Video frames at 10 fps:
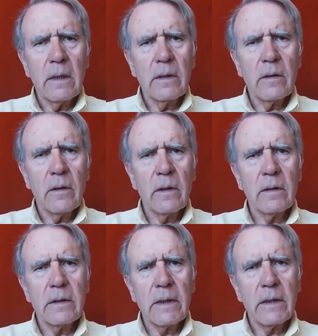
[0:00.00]
And
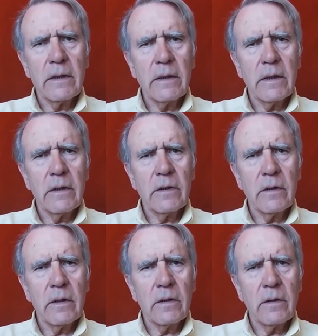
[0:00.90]
all that is
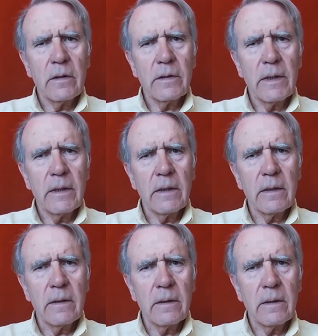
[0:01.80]
not
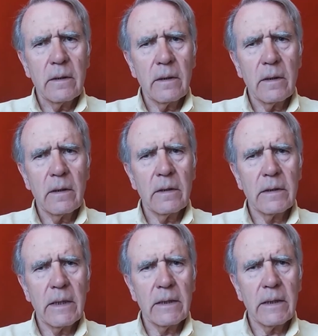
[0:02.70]
nothing,
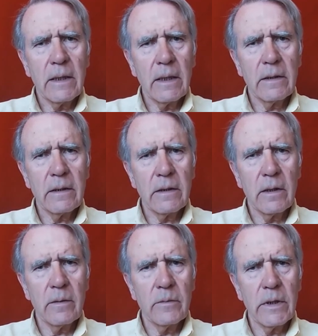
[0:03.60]
or that has
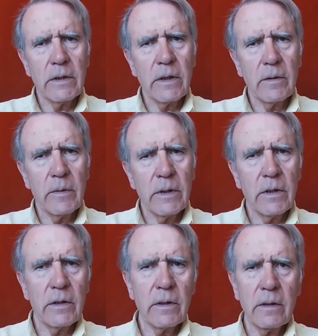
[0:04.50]
some
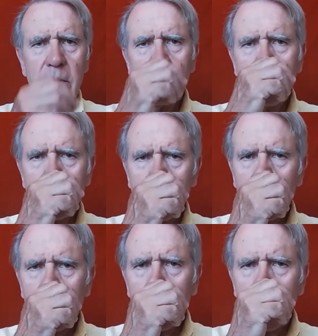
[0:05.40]
determination,
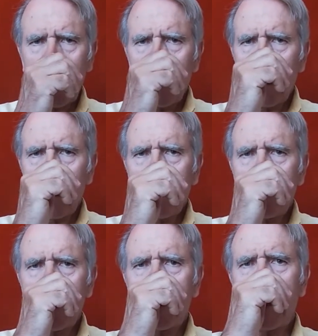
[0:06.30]

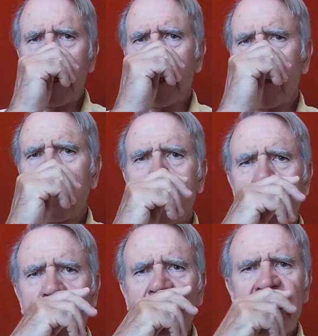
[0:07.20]
everything
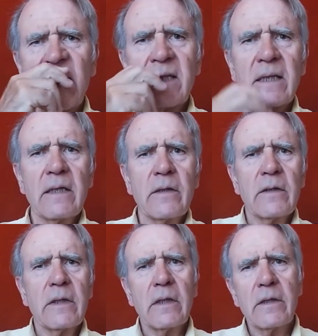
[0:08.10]
that has
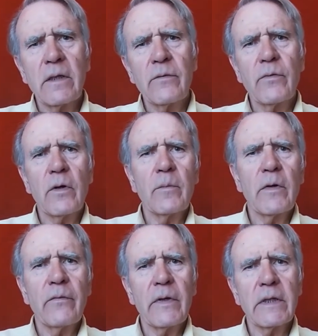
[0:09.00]
a certain
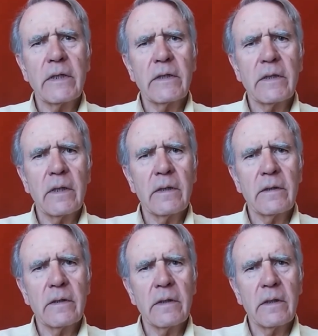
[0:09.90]
form of
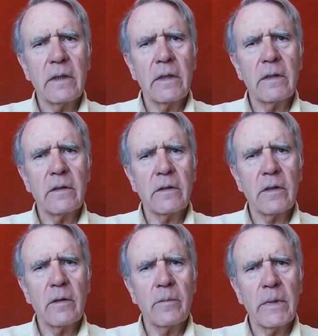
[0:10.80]
existence is
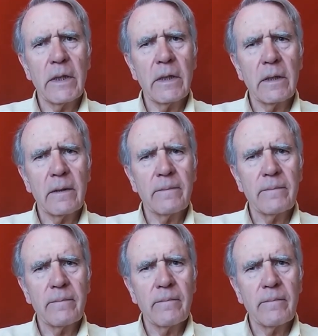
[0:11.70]
some being.